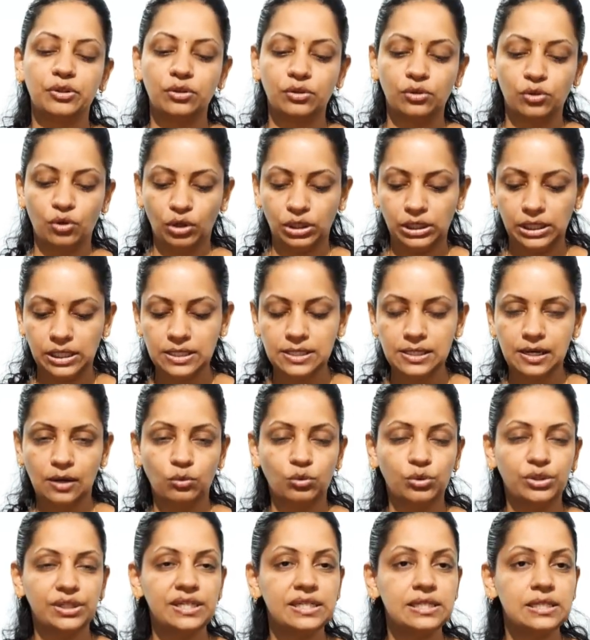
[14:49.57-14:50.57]
rolling
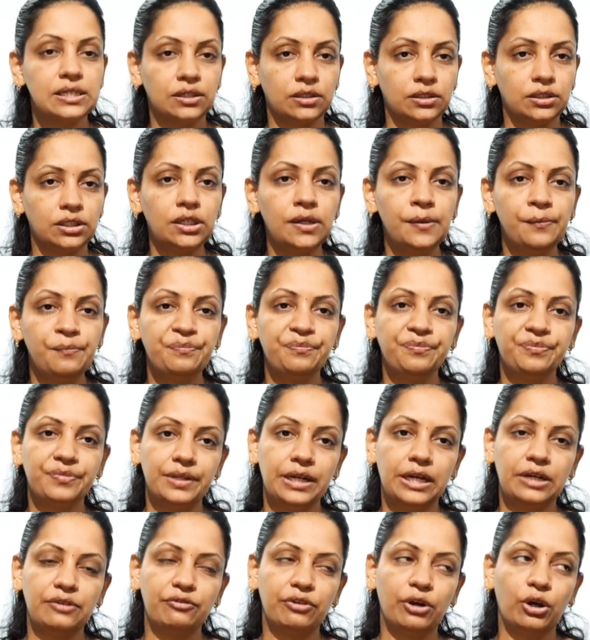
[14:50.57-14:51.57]
sound is heard,
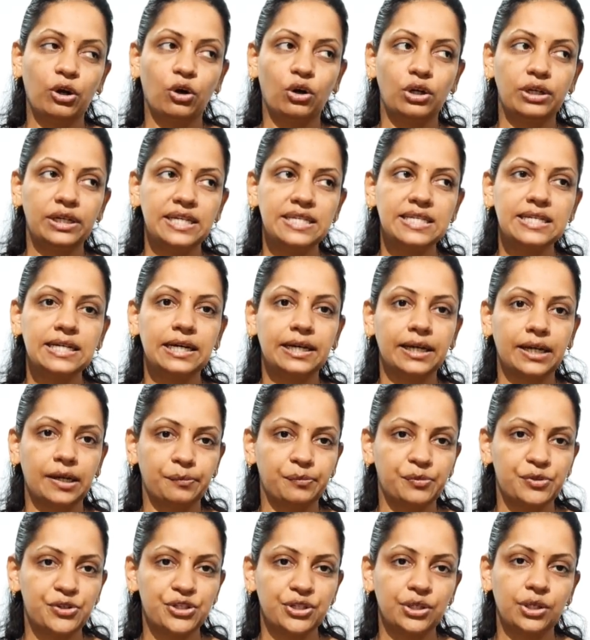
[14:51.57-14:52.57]
that we call as
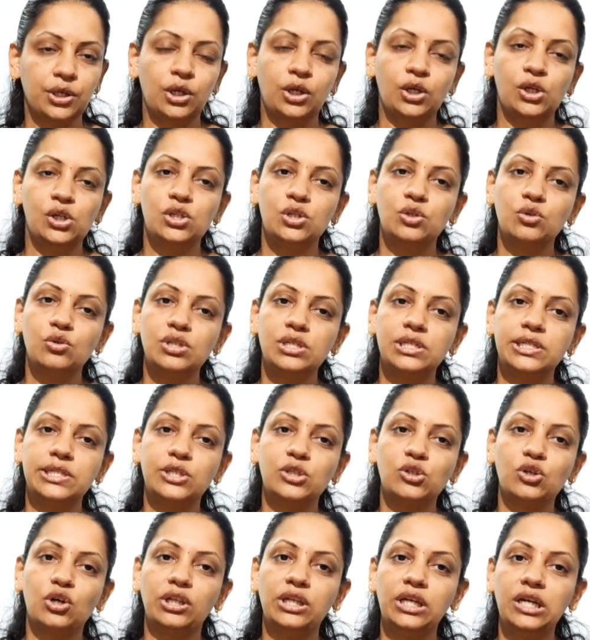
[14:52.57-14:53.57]
creps. So
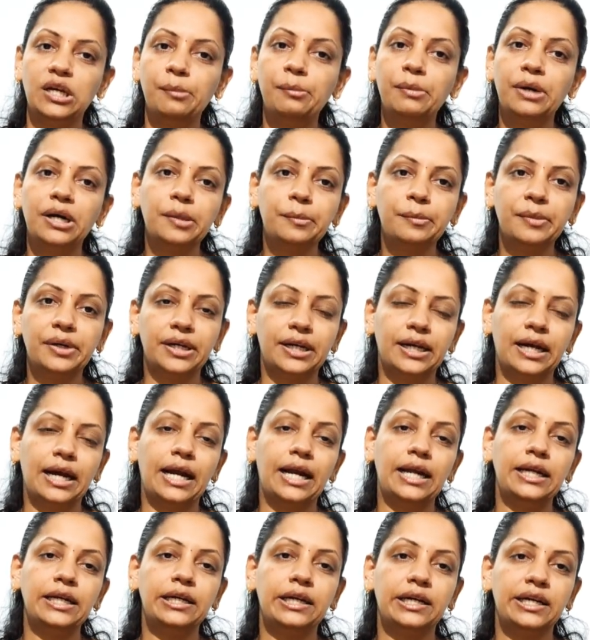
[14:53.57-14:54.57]
systolic murmur
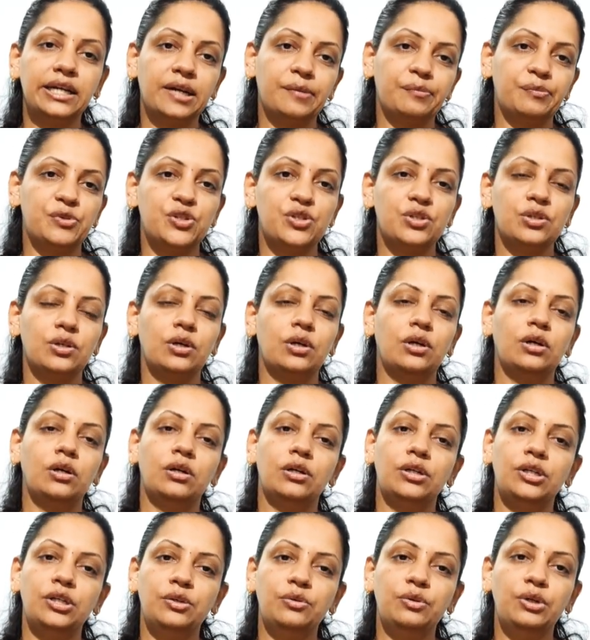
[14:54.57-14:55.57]
and creps
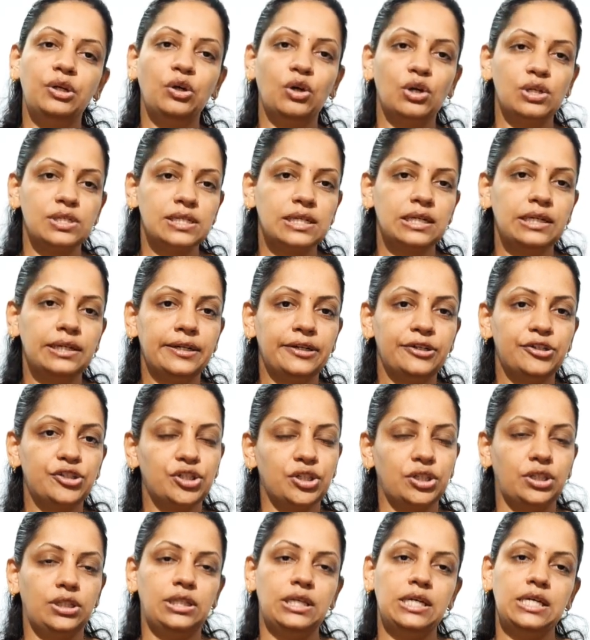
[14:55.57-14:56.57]
during
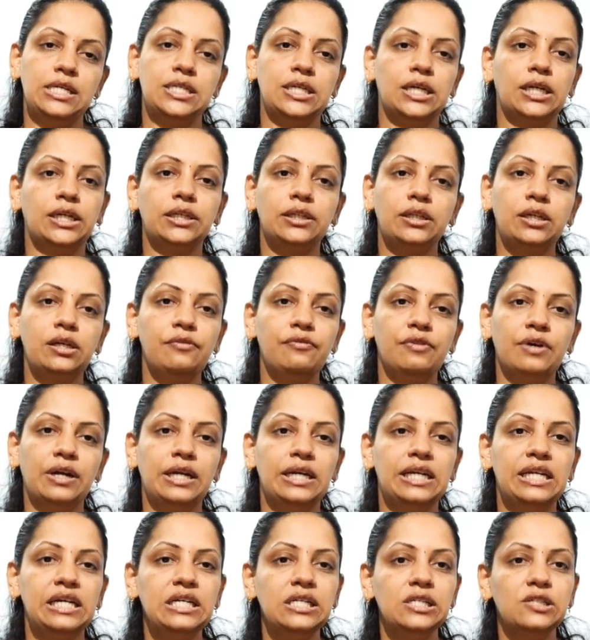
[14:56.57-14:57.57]
auscultation, these are the
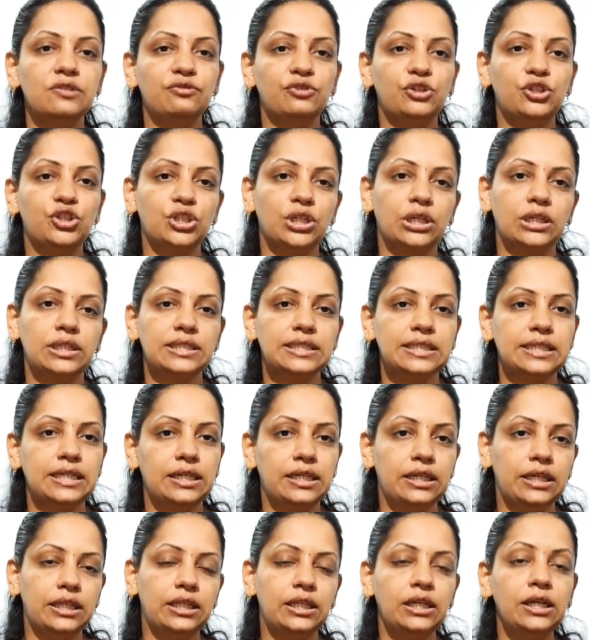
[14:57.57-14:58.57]
findings which are
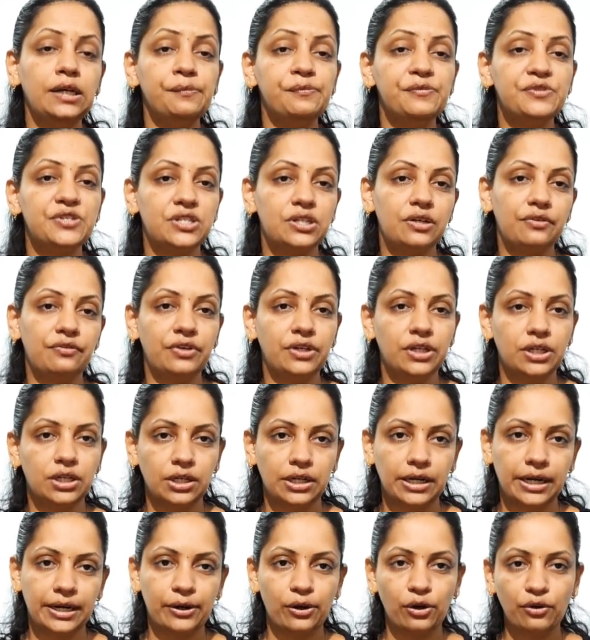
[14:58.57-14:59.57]
seen in the severe
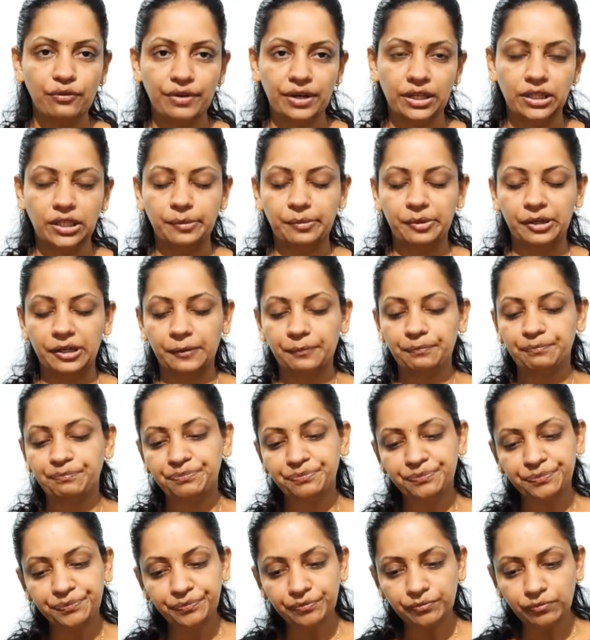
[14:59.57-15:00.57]
grade of anemia.
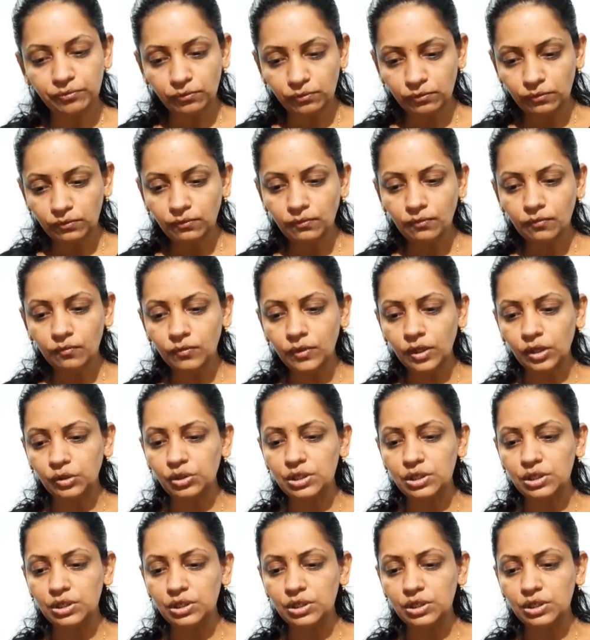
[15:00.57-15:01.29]
Now